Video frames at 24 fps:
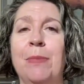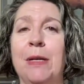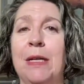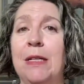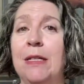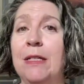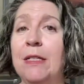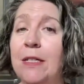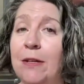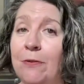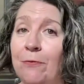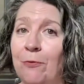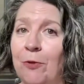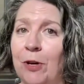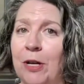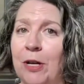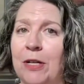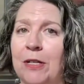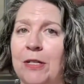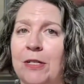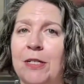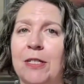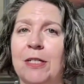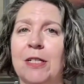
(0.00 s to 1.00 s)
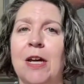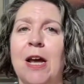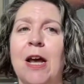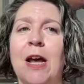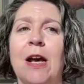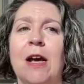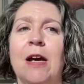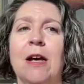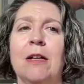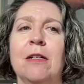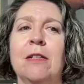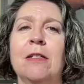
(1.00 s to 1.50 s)
be different
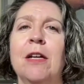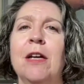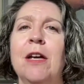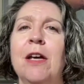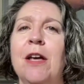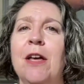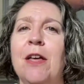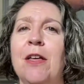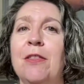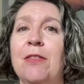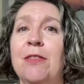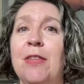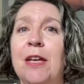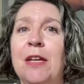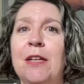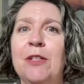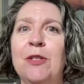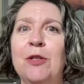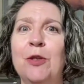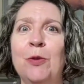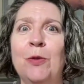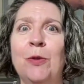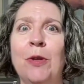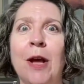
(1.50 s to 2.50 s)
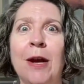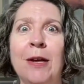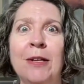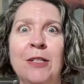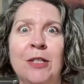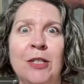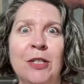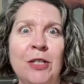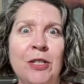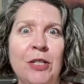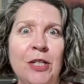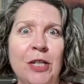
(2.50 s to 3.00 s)
and things you'd like
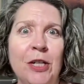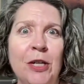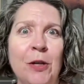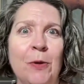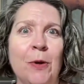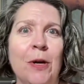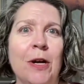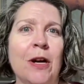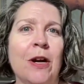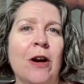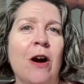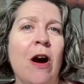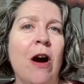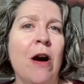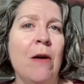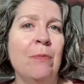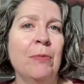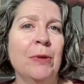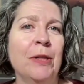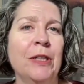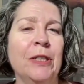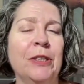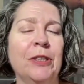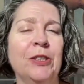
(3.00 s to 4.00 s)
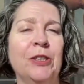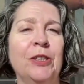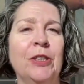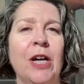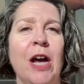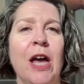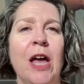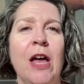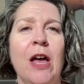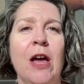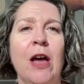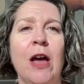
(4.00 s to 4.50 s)
to do and accomplish.
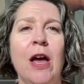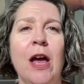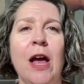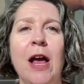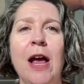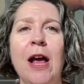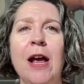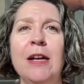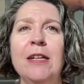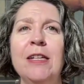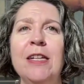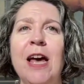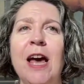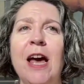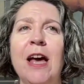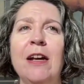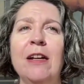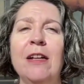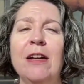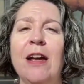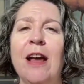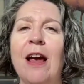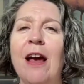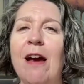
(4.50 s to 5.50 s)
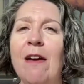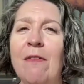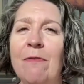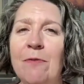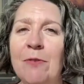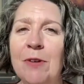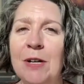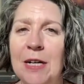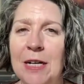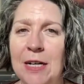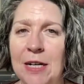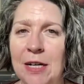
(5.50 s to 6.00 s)
And yet
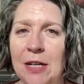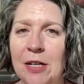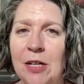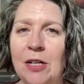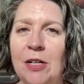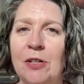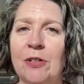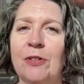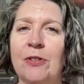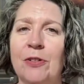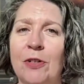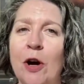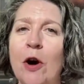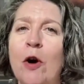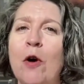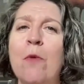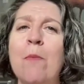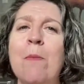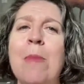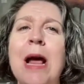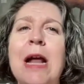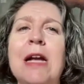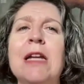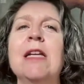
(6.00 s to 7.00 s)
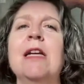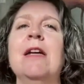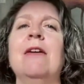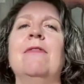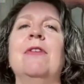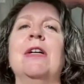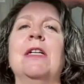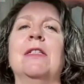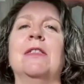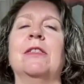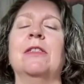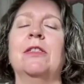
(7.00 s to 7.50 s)
every year, so many of
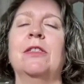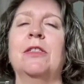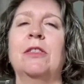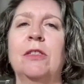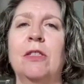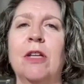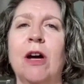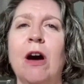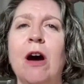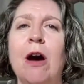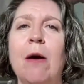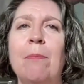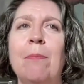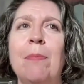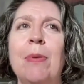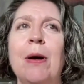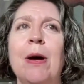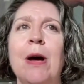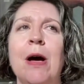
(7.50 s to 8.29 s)
us stop